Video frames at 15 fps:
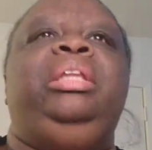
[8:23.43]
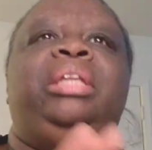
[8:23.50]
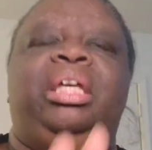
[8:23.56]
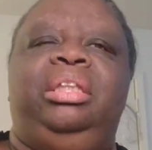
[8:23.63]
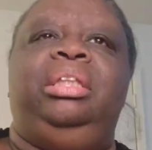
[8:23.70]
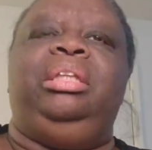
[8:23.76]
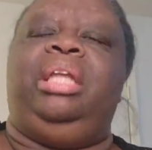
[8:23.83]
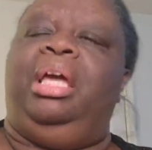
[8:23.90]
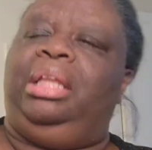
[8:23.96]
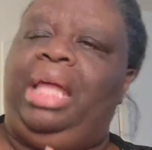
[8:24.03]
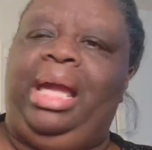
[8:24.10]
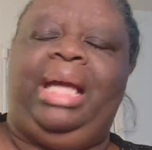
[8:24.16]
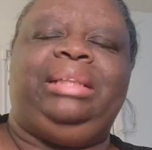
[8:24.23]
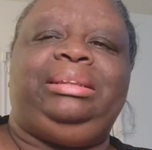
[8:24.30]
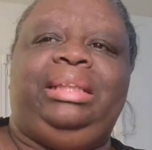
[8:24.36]
Now,
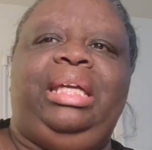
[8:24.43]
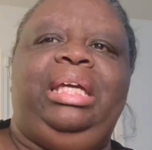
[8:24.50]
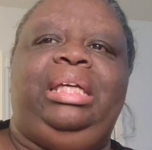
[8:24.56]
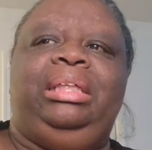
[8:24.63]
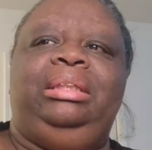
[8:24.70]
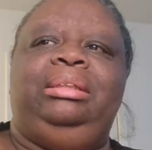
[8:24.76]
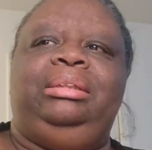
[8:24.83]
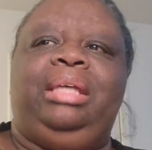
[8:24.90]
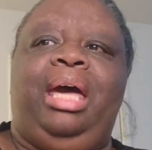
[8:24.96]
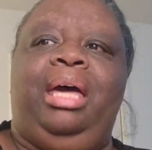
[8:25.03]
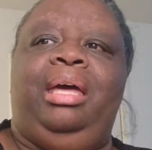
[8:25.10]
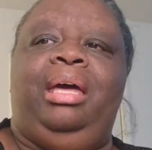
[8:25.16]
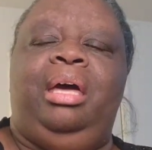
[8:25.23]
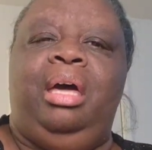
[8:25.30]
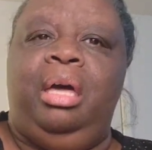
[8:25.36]
like I said,
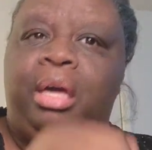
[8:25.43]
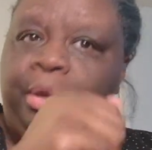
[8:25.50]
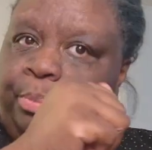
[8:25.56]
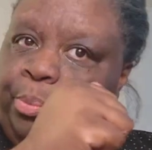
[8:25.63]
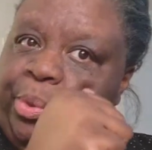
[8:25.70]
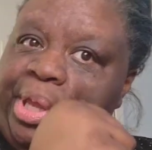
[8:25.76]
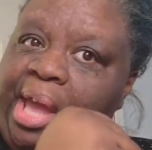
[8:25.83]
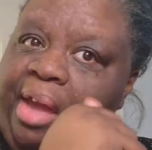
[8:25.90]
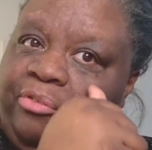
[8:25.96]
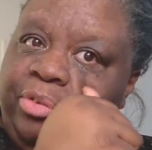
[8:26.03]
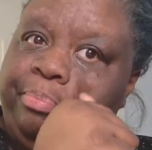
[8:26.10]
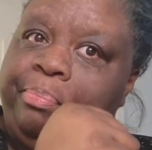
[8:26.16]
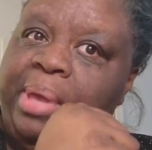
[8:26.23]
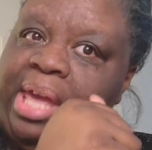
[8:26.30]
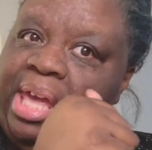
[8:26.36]
we have
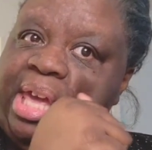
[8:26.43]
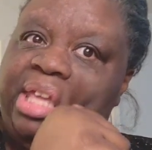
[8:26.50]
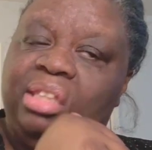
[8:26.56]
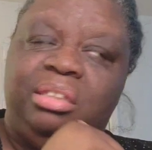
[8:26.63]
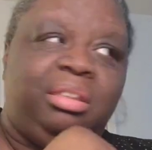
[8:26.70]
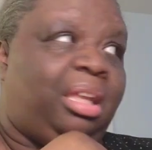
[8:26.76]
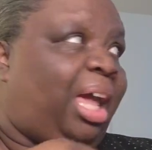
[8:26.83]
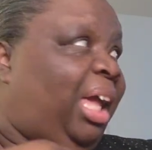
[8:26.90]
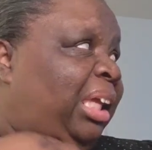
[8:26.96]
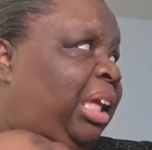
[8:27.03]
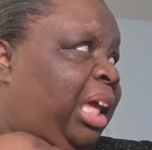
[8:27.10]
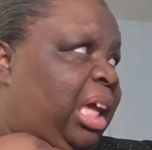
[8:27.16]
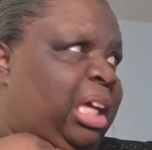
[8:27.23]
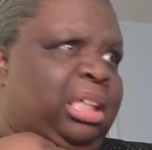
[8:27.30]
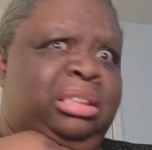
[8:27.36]
a pet, I
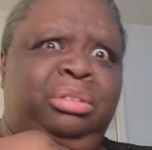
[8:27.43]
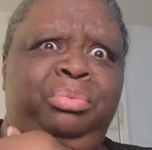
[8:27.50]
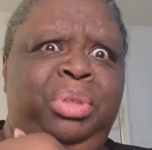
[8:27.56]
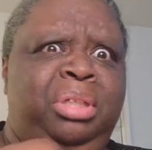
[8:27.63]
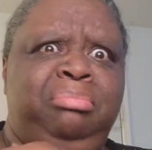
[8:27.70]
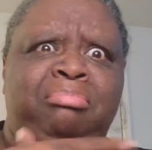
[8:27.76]
guess.